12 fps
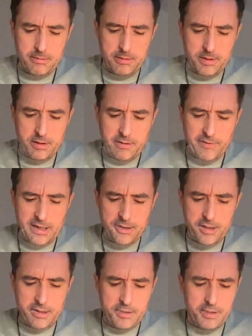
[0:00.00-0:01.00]
sort of
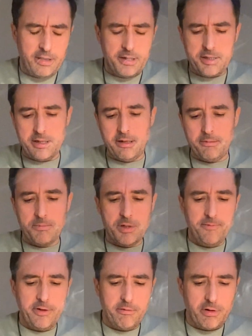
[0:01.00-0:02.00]
energy. So let's see.
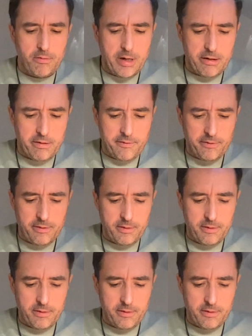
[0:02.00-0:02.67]
Something we're aware of.